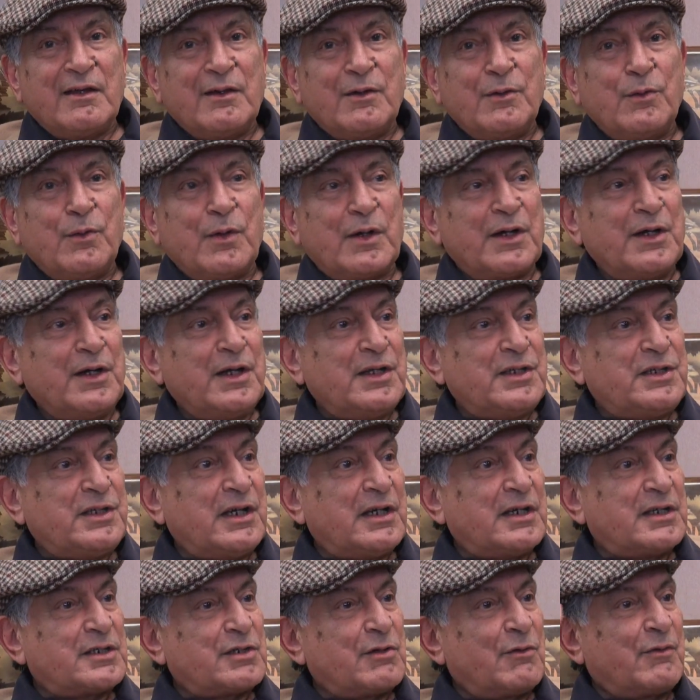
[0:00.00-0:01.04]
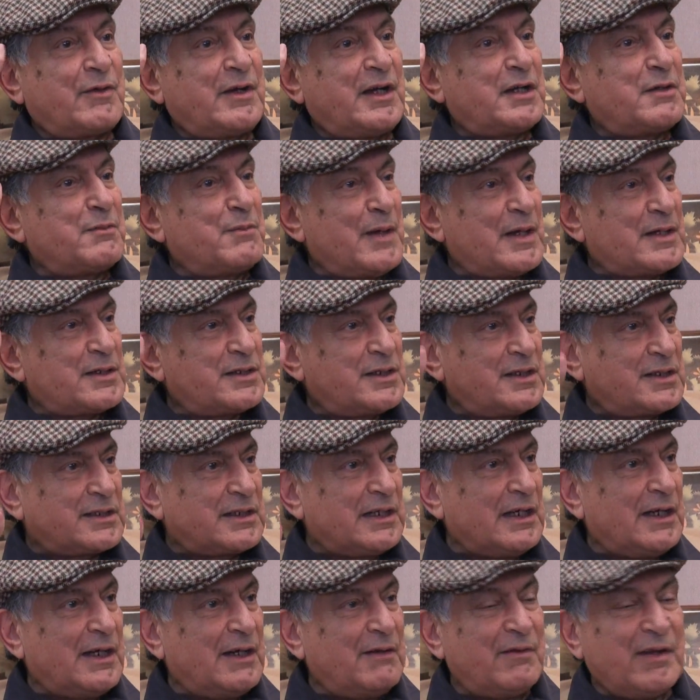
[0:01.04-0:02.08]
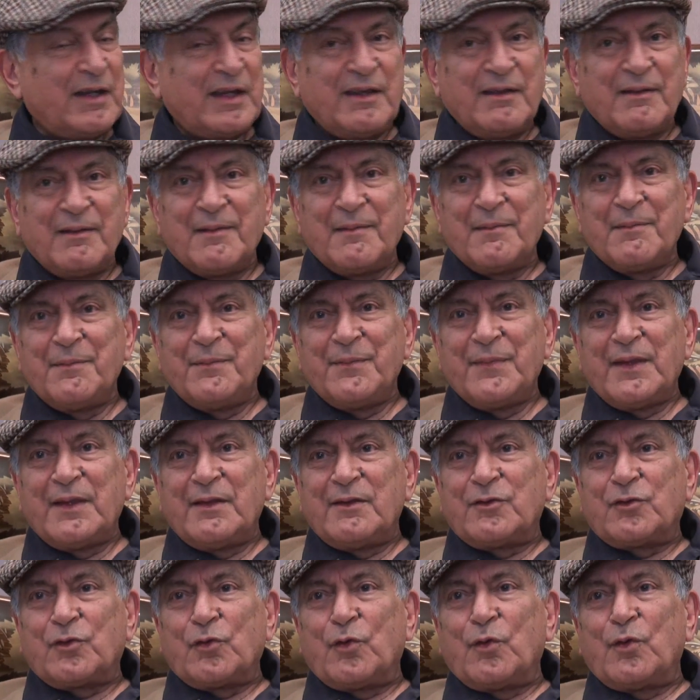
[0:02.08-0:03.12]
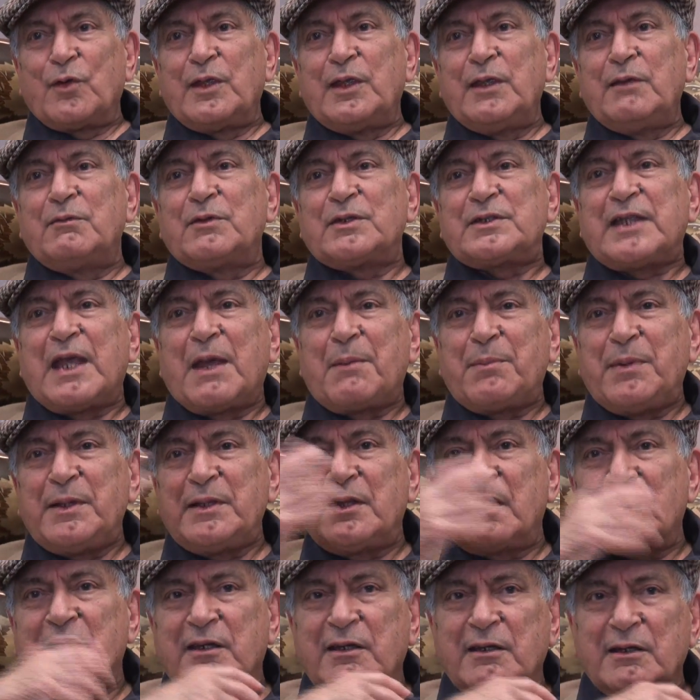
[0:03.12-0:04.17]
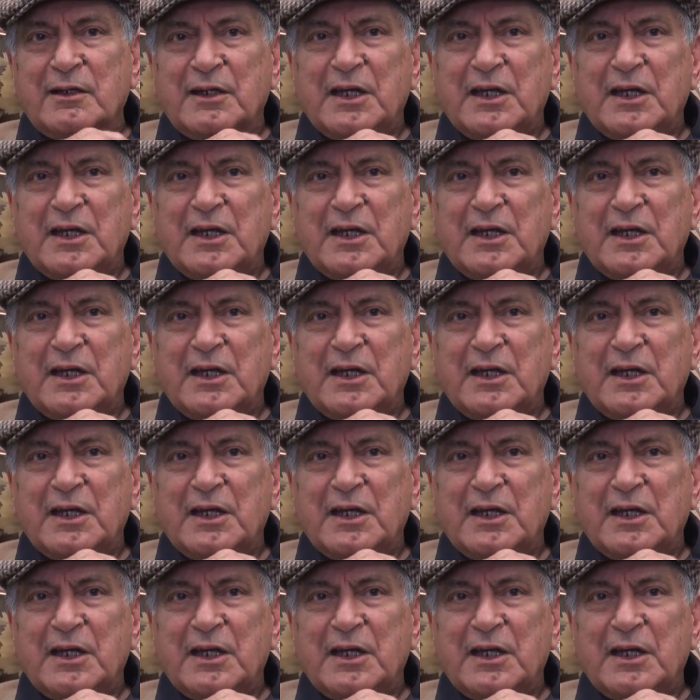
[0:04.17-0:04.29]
who are initiates of great master still living. So he was happy that